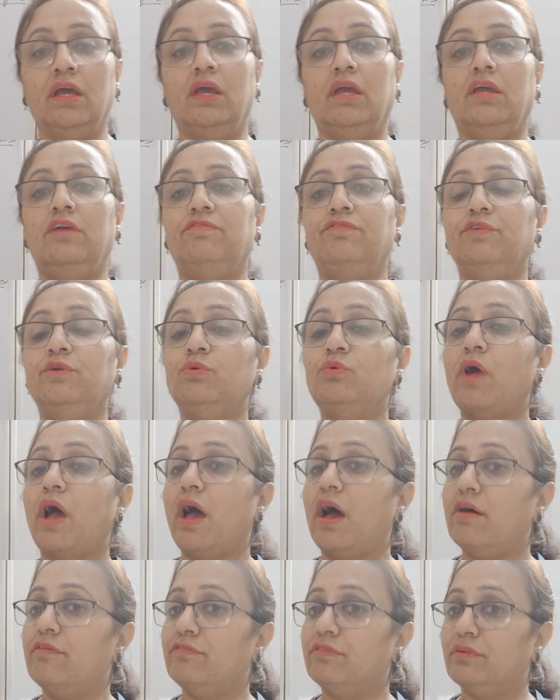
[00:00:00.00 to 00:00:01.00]
If you
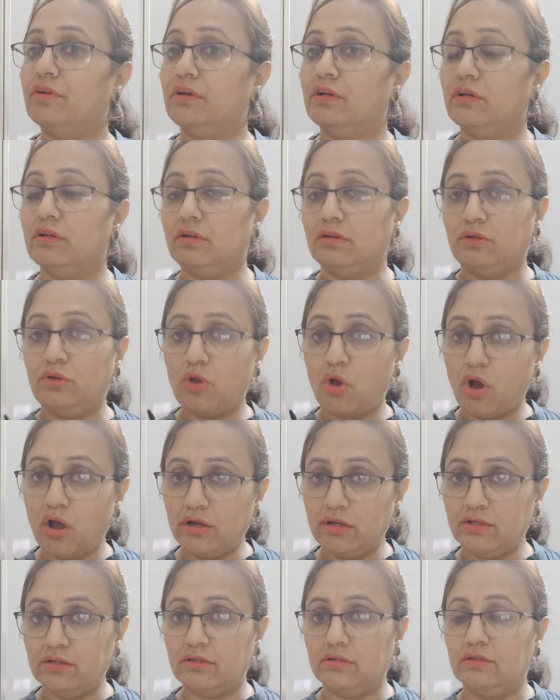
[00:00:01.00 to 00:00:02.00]
have
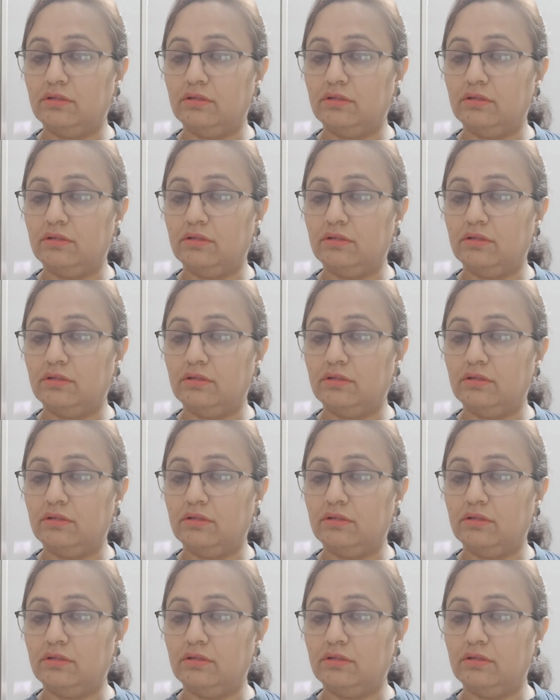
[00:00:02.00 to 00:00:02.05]
not